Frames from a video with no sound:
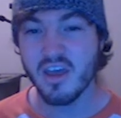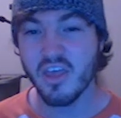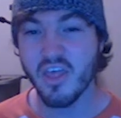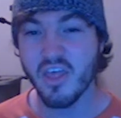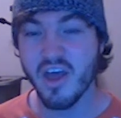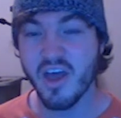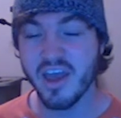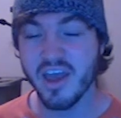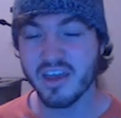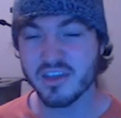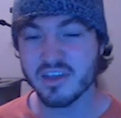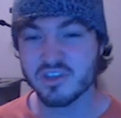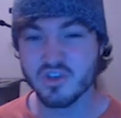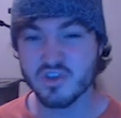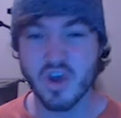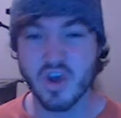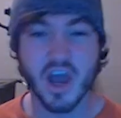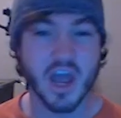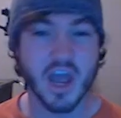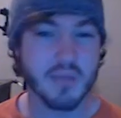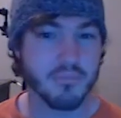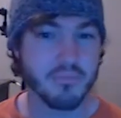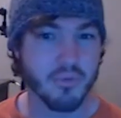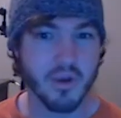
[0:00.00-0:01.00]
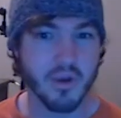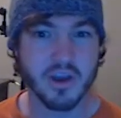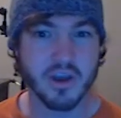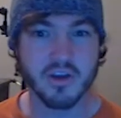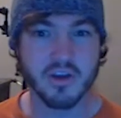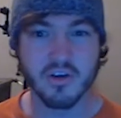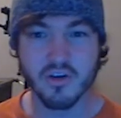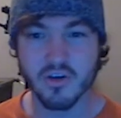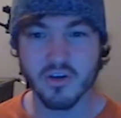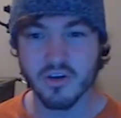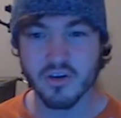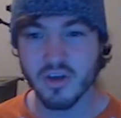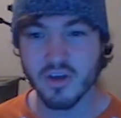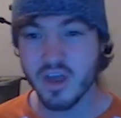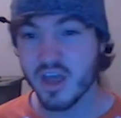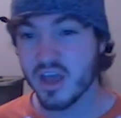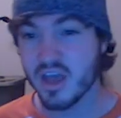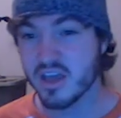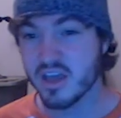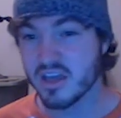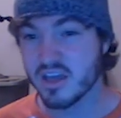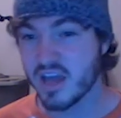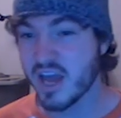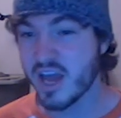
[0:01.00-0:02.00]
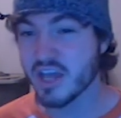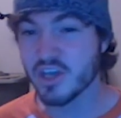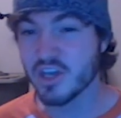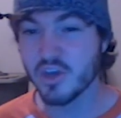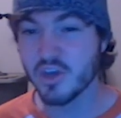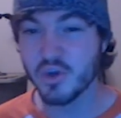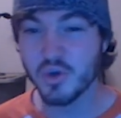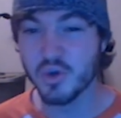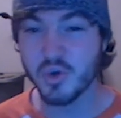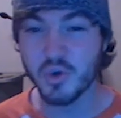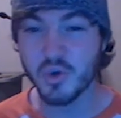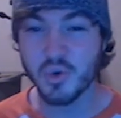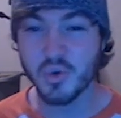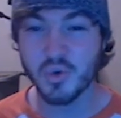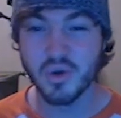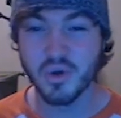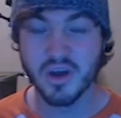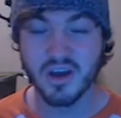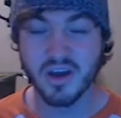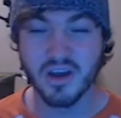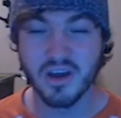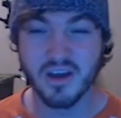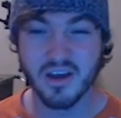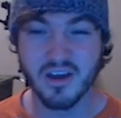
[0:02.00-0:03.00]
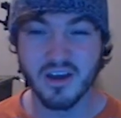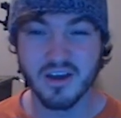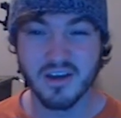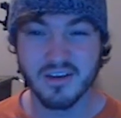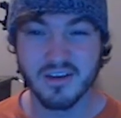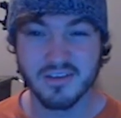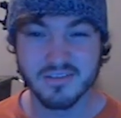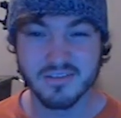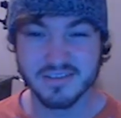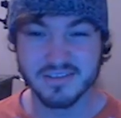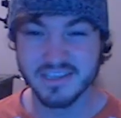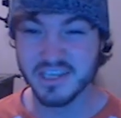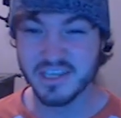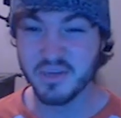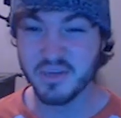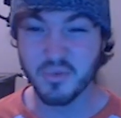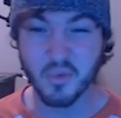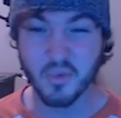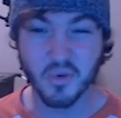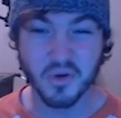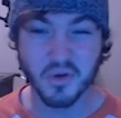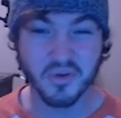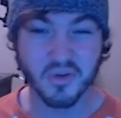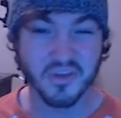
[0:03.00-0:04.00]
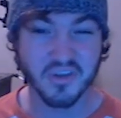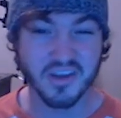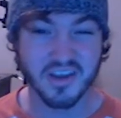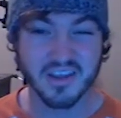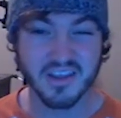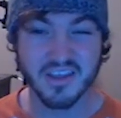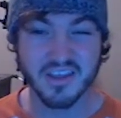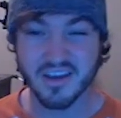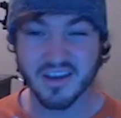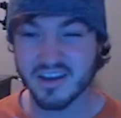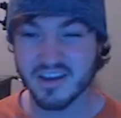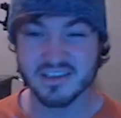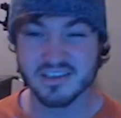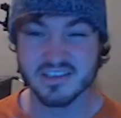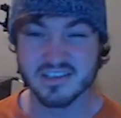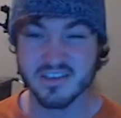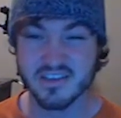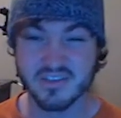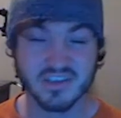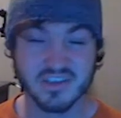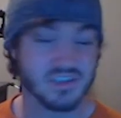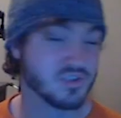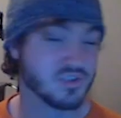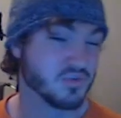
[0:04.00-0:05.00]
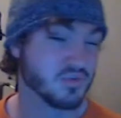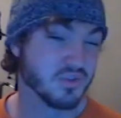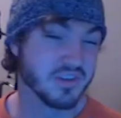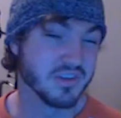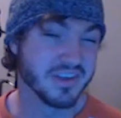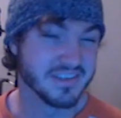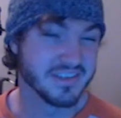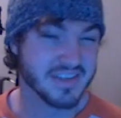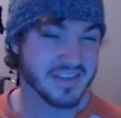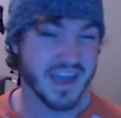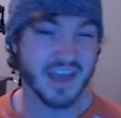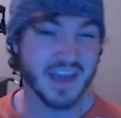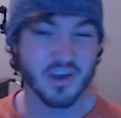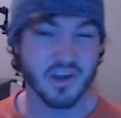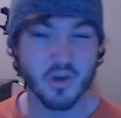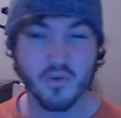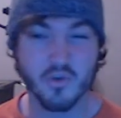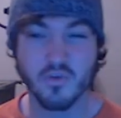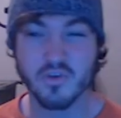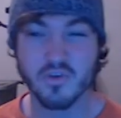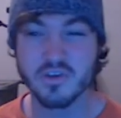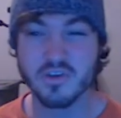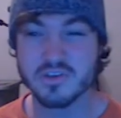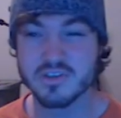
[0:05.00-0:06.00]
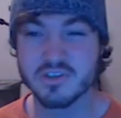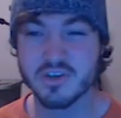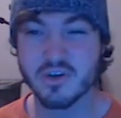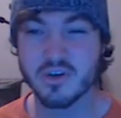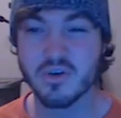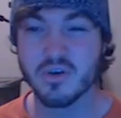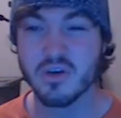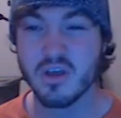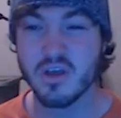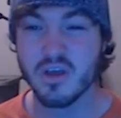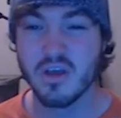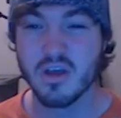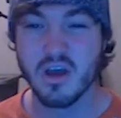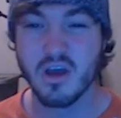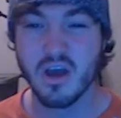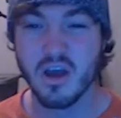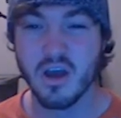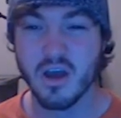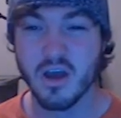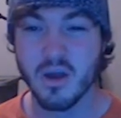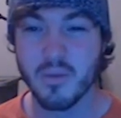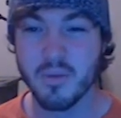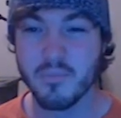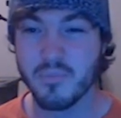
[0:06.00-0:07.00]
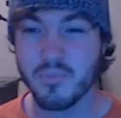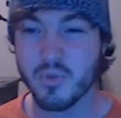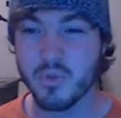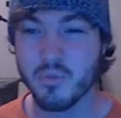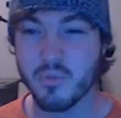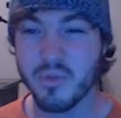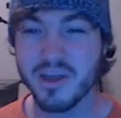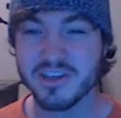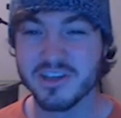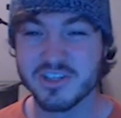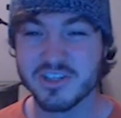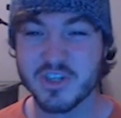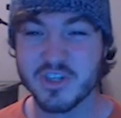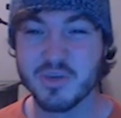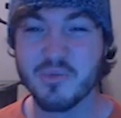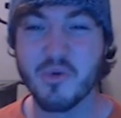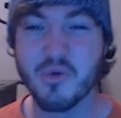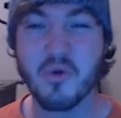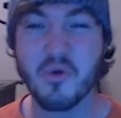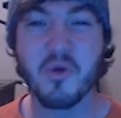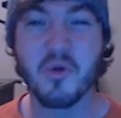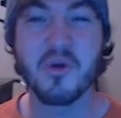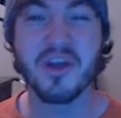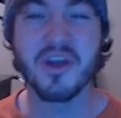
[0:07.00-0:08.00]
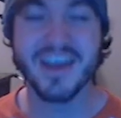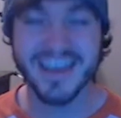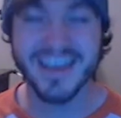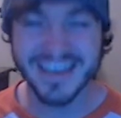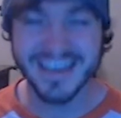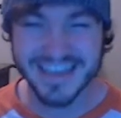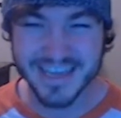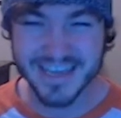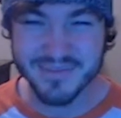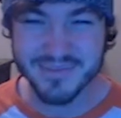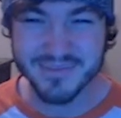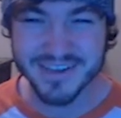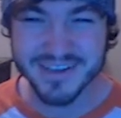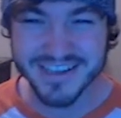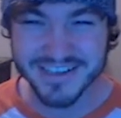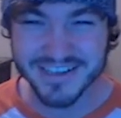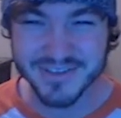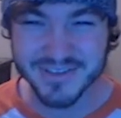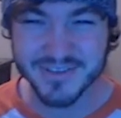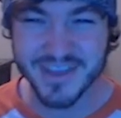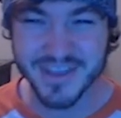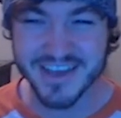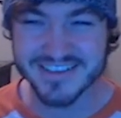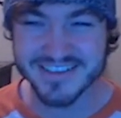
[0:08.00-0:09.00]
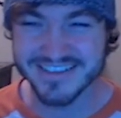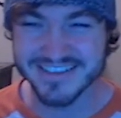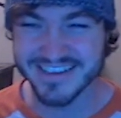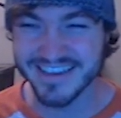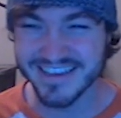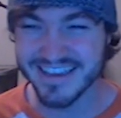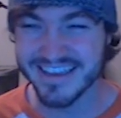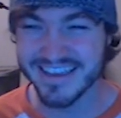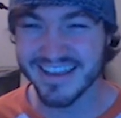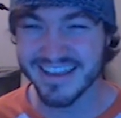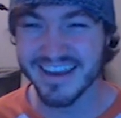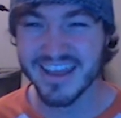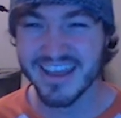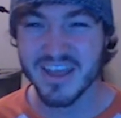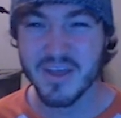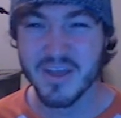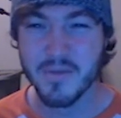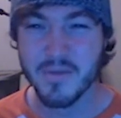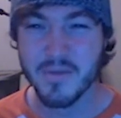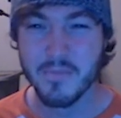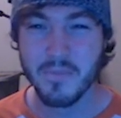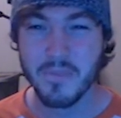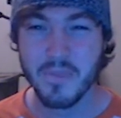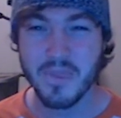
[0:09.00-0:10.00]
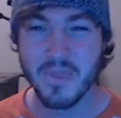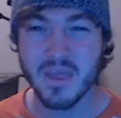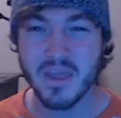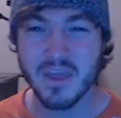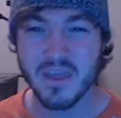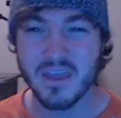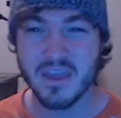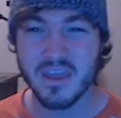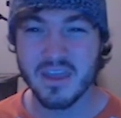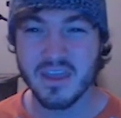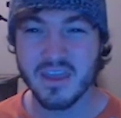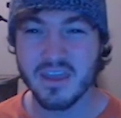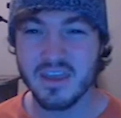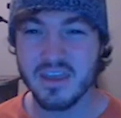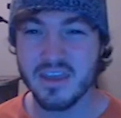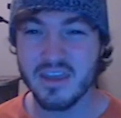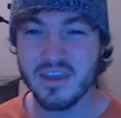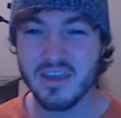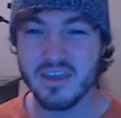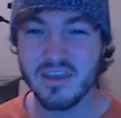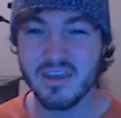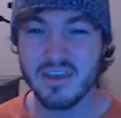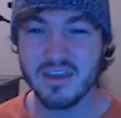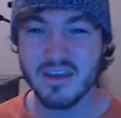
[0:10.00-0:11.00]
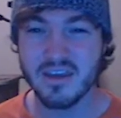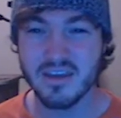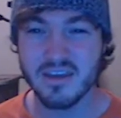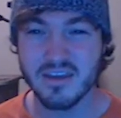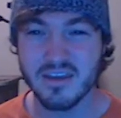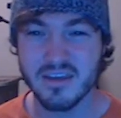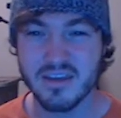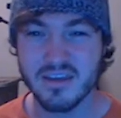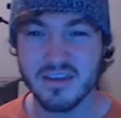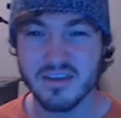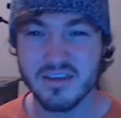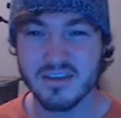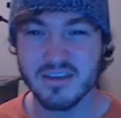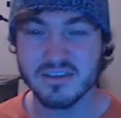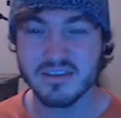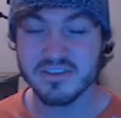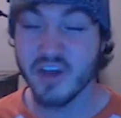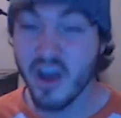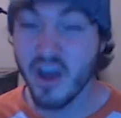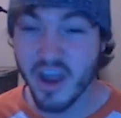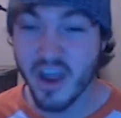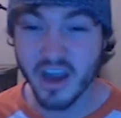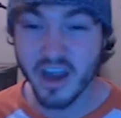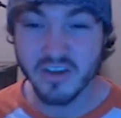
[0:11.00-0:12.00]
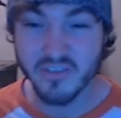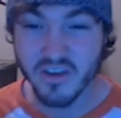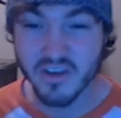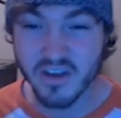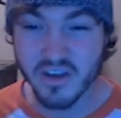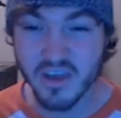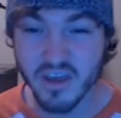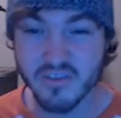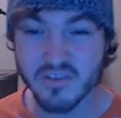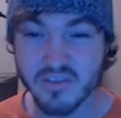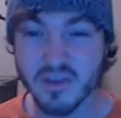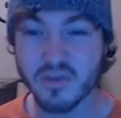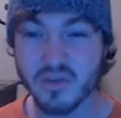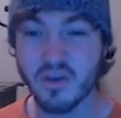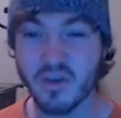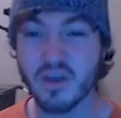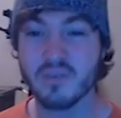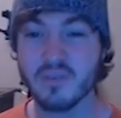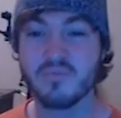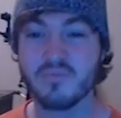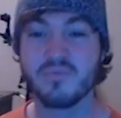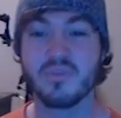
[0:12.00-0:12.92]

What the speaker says: like Tribe Breaker, Kaiku, DD Warrior Lady, that kind of stuff can just really attack over it. So banish 2 more, keep it at 2,000 again. He is not activating heavy. Okay.